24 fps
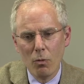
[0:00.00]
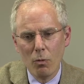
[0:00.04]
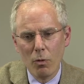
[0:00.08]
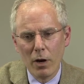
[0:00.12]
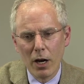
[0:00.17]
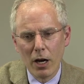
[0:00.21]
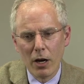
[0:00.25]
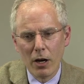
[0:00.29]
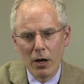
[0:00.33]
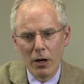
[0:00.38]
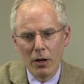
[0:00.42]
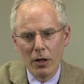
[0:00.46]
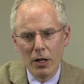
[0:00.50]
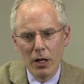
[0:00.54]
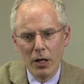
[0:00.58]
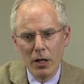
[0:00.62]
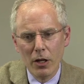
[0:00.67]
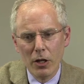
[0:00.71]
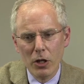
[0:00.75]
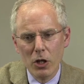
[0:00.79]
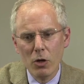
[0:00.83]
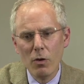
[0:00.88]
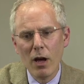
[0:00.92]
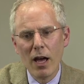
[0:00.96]
where
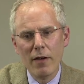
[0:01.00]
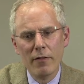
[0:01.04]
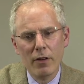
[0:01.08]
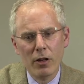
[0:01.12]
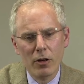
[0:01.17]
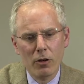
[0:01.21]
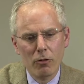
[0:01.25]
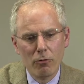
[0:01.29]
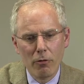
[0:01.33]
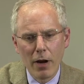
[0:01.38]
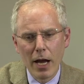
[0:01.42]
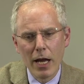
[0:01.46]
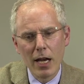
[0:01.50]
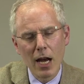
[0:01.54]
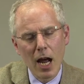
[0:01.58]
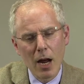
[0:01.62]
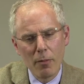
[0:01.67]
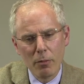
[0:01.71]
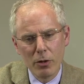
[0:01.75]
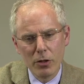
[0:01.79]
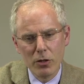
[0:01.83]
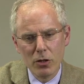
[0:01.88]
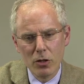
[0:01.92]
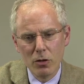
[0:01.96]
you have a great
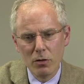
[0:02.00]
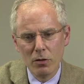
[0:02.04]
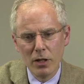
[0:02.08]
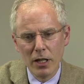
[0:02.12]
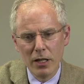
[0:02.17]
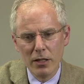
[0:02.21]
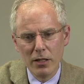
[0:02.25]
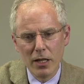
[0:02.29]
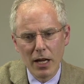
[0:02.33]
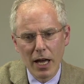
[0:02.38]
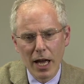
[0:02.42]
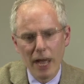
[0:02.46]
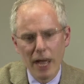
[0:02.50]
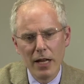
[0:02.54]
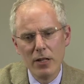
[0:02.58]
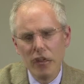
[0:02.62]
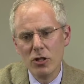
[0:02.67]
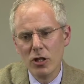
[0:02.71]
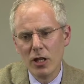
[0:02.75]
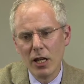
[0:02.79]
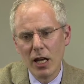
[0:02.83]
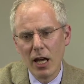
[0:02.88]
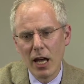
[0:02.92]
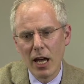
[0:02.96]
opportunity to
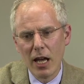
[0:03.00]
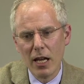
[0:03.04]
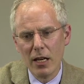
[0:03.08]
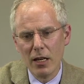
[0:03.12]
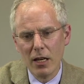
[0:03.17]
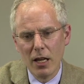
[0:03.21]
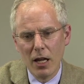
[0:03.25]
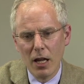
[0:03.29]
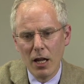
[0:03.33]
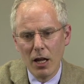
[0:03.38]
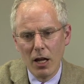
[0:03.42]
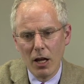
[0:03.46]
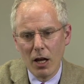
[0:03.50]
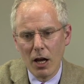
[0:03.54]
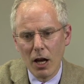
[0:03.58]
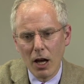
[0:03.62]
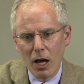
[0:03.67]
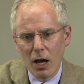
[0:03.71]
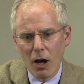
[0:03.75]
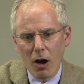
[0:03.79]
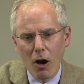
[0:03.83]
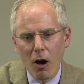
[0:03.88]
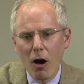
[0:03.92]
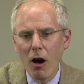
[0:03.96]
educate
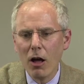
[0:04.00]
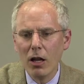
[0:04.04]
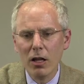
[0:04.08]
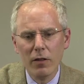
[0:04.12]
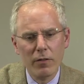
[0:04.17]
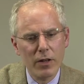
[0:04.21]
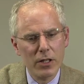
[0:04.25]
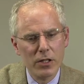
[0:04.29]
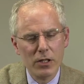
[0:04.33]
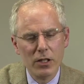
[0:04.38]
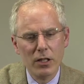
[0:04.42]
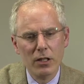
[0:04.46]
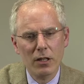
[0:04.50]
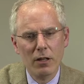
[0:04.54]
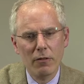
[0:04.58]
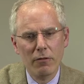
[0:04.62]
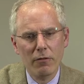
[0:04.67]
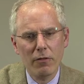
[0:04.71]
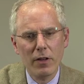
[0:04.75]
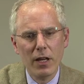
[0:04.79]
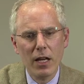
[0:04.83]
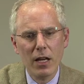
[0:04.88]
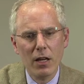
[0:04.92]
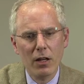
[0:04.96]
all of us in the
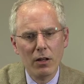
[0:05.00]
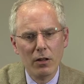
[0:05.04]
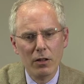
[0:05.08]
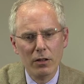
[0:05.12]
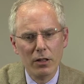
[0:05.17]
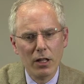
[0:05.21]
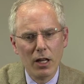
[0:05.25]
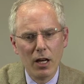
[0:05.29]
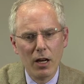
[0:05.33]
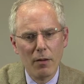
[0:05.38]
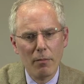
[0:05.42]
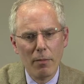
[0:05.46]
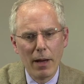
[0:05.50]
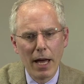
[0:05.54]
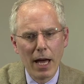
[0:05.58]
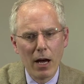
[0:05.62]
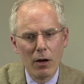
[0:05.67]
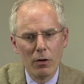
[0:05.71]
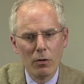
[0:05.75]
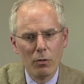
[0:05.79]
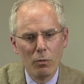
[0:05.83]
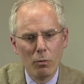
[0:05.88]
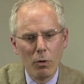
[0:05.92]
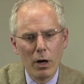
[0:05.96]
field
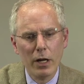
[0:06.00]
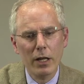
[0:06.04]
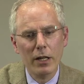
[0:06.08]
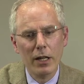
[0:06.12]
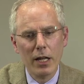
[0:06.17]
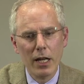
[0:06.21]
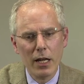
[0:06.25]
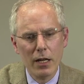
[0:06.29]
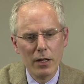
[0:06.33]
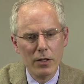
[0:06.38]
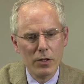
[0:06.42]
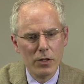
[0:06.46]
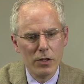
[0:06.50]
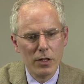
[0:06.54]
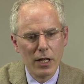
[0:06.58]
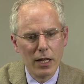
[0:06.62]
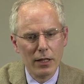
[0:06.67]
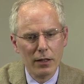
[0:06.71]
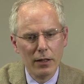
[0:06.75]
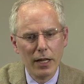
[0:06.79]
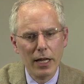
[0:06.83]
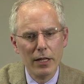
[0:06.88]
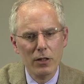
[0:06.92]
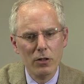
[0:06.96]
about what it is
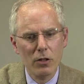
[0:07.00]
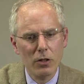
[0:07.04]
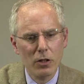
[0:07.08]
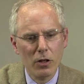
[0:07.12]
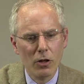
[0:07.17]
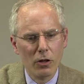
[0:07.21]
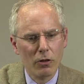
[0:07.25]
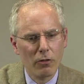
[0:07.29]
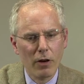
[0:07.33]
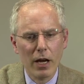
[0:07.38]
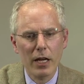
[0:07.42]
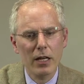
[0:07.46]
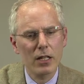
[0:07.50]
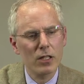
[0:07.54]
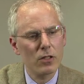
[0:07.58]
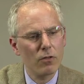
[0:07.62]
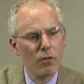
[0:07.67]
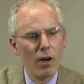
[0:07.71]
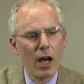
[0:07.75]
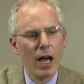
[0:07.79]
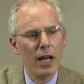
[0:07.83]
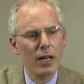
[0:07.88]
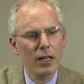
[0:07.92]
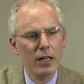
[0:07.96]
that led to your
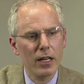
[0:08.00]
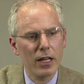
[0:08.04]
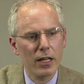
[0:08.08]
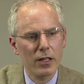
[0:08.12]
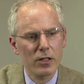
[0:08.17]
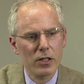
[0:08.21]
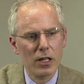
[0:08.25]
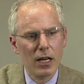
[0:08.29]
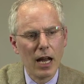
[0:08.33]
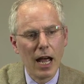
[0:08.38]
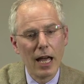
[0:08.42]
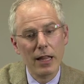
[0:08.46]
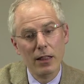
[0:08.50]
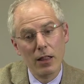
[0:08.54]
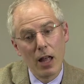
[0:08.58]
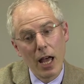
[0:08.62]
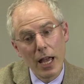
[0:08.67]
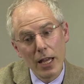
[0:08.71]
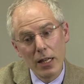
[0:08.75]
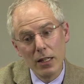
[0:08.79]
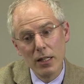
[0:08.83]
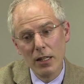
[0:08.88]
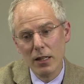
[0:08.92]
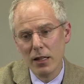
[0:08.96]
greatest findings. And I'd
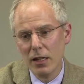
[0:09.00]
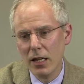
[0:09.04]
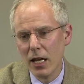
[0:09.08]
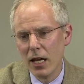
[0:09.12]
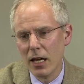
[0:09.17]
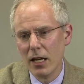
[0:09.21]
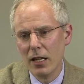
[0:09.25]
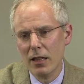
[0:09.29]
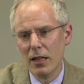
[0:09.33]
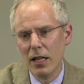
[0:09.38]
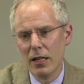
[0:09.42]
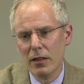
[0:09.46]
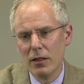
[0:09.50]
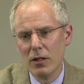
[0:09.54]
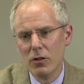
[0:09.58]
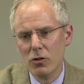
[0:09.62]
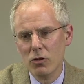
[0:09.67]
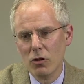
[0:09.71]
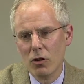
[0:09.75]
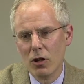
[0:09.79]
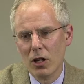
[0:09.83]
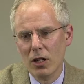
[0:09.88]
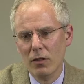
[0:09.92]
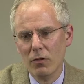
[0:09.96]
like to think that the
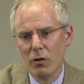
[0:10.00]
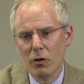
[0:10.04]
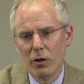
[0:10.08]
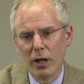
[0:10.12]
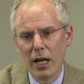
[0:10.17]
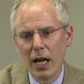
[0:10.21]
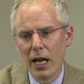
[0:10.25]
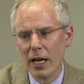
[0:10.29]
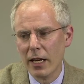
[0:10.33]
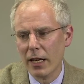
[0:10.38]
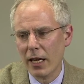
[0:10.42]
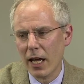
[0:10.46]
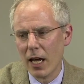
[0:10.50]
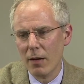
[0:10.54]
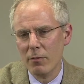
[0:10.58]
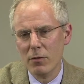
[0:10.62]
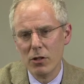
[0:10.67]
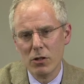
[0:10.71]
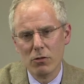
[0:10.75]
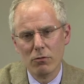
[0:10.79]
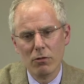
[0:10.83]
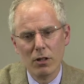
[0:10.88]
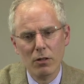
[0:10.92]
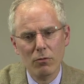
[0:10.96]
Journal of Organic
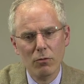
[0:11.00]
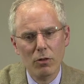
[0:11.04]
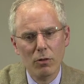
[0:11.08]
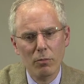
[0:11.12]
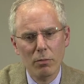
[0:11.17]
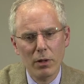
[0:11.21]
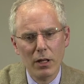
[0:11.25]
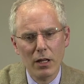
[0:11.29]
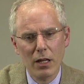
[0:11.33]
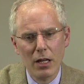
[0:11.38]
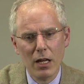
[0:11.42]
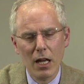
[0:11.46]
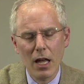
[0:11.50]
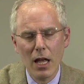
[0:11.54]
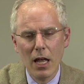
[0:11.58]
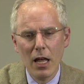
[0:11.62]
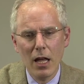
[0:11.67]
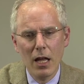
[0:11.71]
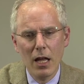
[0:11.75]
Chemistry will be